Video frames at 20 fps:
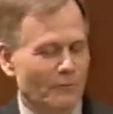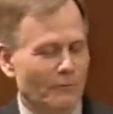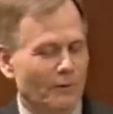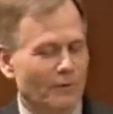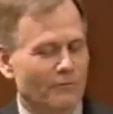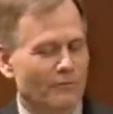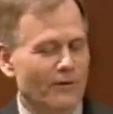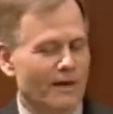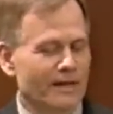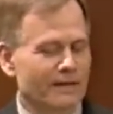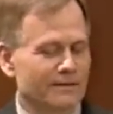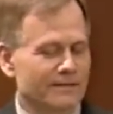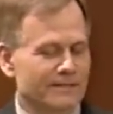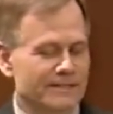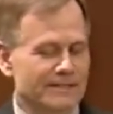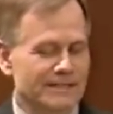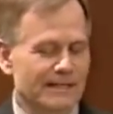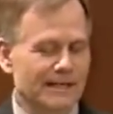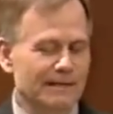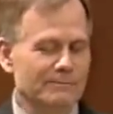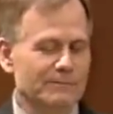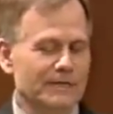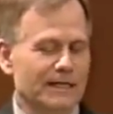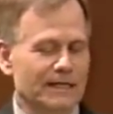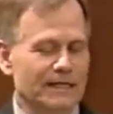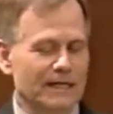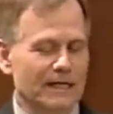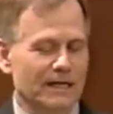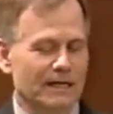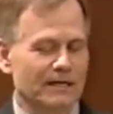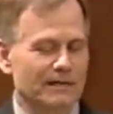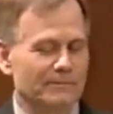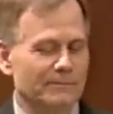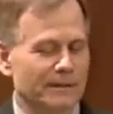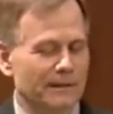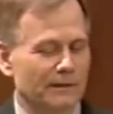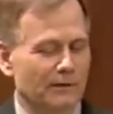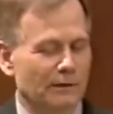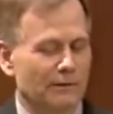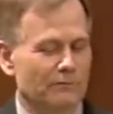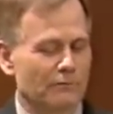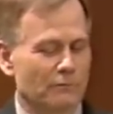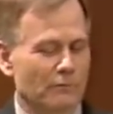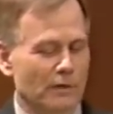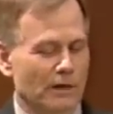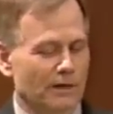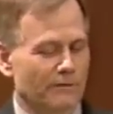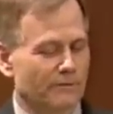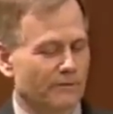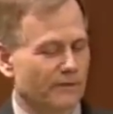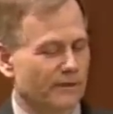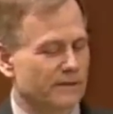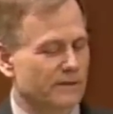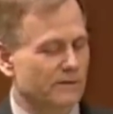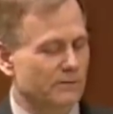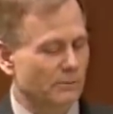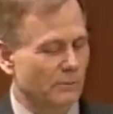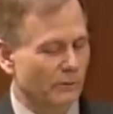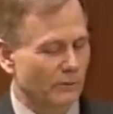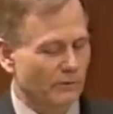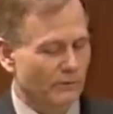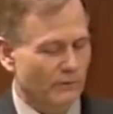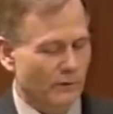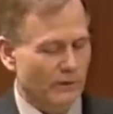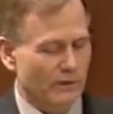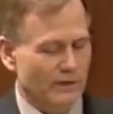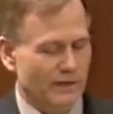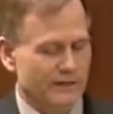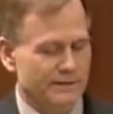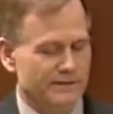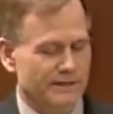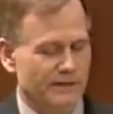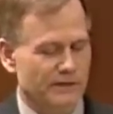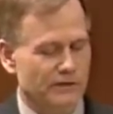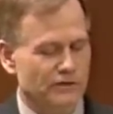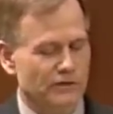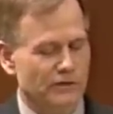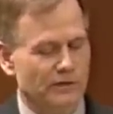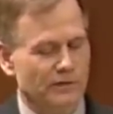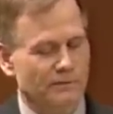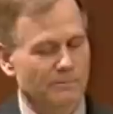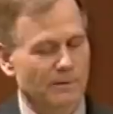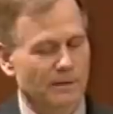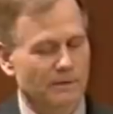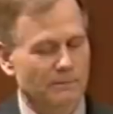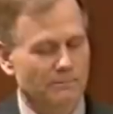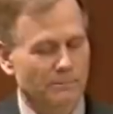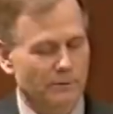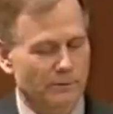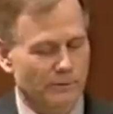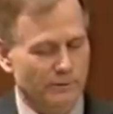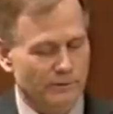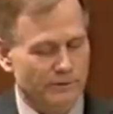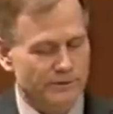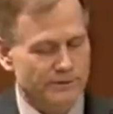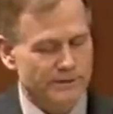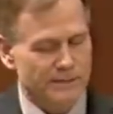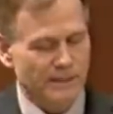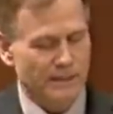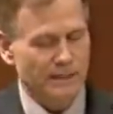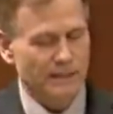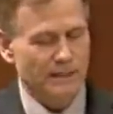We find the same dichotomy of rough and smooth vocalization among birds.